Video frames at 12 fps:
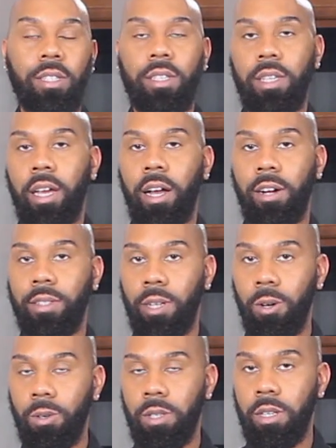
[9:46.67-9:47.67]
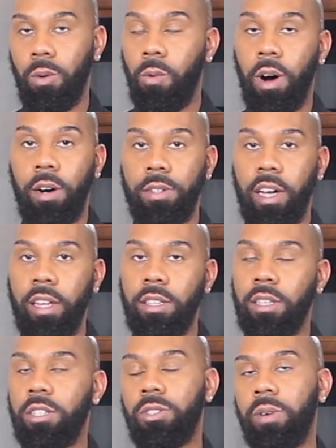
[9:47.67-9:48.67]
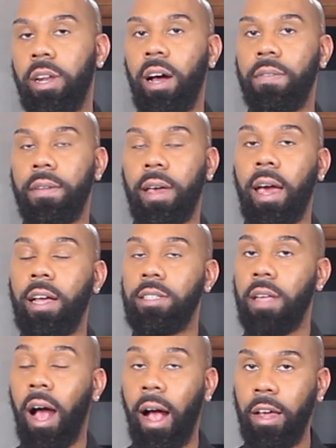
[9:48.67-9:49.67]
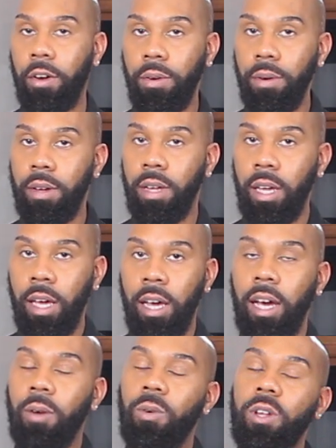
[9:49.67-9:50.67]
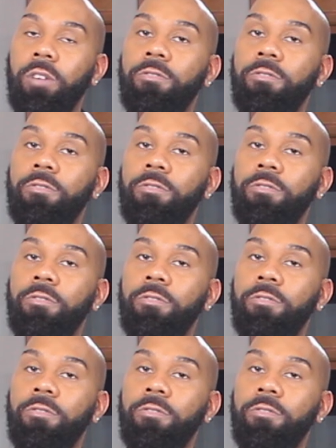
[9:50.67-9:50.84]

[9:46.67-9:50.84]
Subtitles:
to take our toasted walnuts straight out the cast iron, and we're going to